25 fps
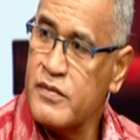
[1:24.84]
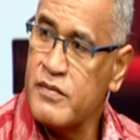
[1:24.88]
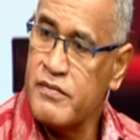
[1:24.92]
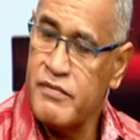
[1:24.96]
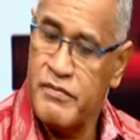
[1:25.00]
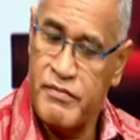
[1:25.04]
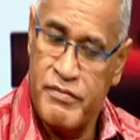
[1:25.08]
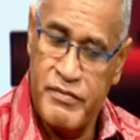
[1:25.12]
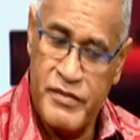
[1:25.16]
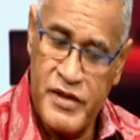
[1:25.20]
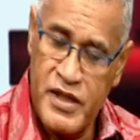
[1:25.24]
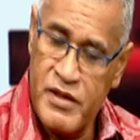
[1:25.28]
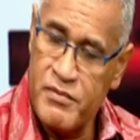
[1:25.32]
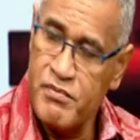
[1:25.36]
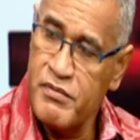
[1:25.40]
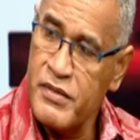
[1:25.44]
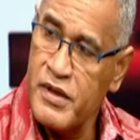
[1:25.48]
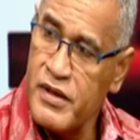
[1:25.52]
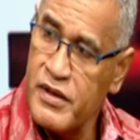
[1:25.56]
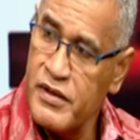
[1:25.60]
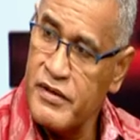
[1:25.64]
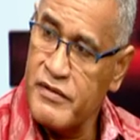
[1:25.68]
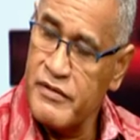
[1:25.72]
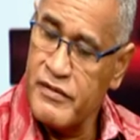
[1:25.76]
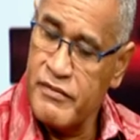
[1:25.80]
their
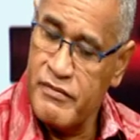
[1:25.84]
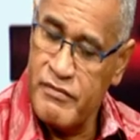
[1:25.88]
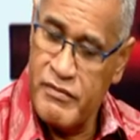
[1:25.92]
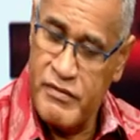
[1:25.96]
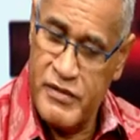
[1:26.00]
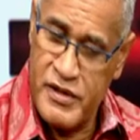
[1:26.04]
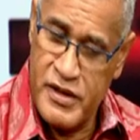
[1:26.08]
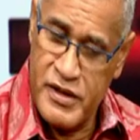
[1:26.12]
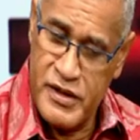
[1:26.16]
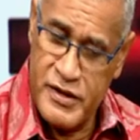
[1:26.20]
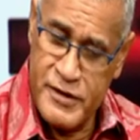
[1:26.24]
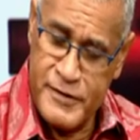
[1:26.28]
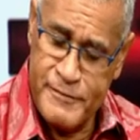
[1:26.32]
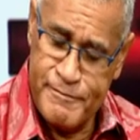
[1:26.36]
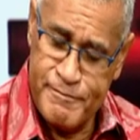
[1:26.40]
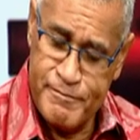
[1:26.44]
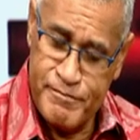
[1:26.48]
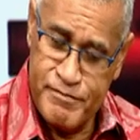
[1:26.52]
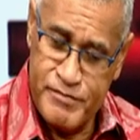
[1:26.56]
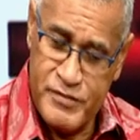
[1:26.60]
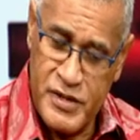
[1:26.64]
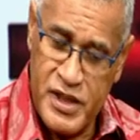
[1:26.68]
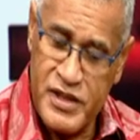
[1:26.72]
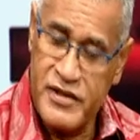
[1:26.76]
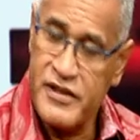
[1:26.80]

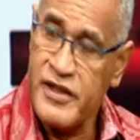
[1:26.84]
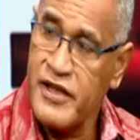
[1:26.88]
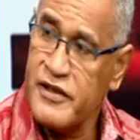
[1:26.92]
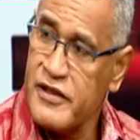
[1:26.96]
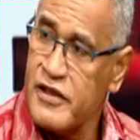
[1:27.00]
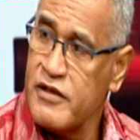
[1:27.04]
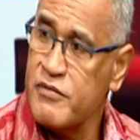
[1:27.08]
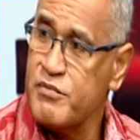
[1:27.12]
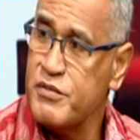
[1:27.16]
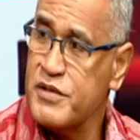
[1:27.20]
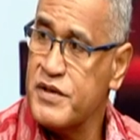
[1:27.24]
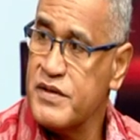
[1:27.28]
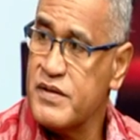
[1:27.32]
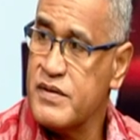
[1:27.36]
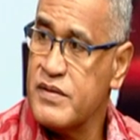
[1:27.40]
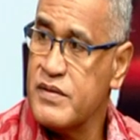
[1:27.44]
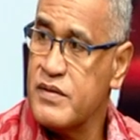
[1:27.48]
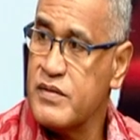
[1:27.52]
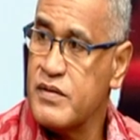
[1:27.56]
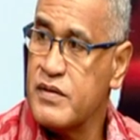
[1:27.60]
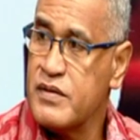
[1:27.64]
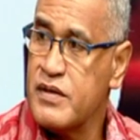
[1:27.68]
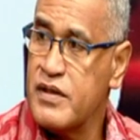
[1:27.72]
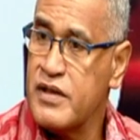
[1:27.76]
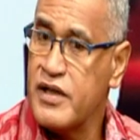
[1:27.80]
entitlements
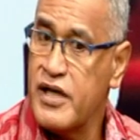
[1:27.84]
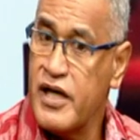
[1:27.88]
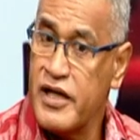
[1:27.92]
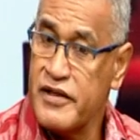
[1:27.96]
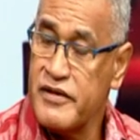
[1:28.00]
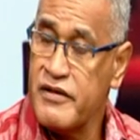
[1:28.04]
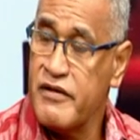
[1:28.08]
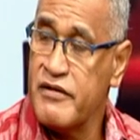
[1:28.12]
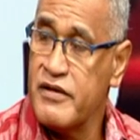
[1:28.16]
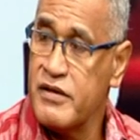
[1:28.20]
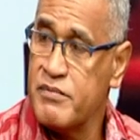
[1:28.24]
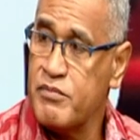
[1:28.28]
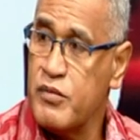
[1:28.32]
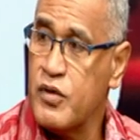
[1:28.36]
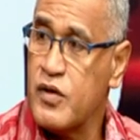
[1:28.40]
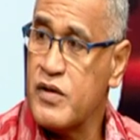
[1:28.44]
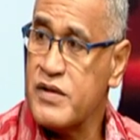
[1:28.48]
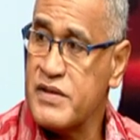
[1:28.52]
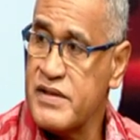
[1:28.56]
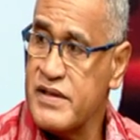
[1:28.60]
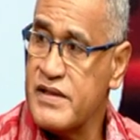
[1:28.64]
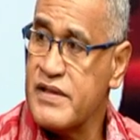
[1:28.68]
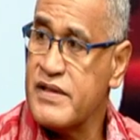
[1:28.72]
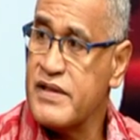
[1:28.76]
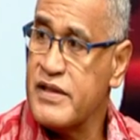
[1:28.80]
under the
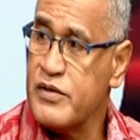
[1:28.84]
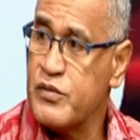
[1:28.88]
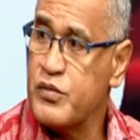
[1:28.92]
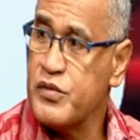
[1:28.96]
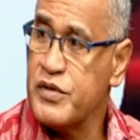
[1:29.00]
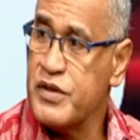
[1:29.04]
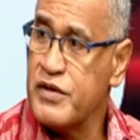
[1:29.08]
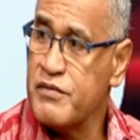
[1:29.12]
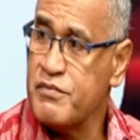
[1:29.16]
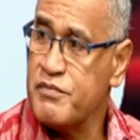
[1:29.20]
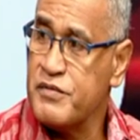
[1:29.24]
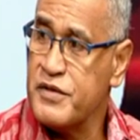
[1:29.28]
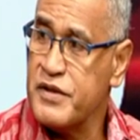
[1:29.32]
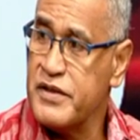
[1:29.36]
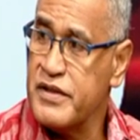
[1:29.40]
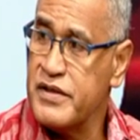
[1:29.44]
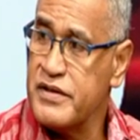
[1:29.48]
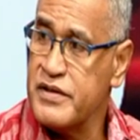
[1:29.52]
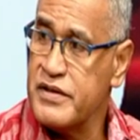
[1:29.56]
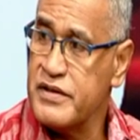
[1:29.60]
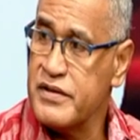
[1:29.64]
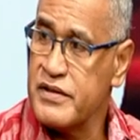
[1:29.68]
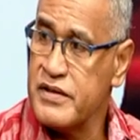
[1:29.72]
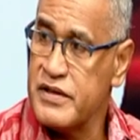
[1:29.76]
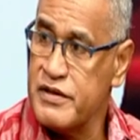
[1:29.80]
policies that we have been
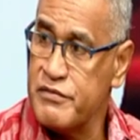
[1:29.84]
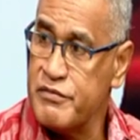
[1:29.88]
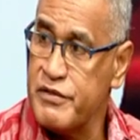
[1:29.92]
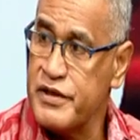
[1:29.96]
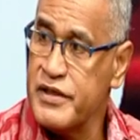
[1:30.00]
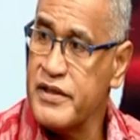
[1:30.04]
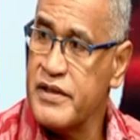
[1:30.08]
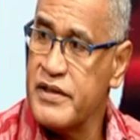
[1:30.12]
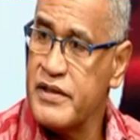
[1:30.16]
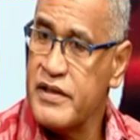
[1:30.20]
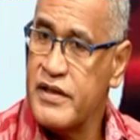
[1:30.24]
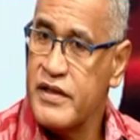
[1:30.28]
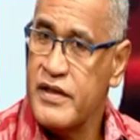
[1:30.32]
given.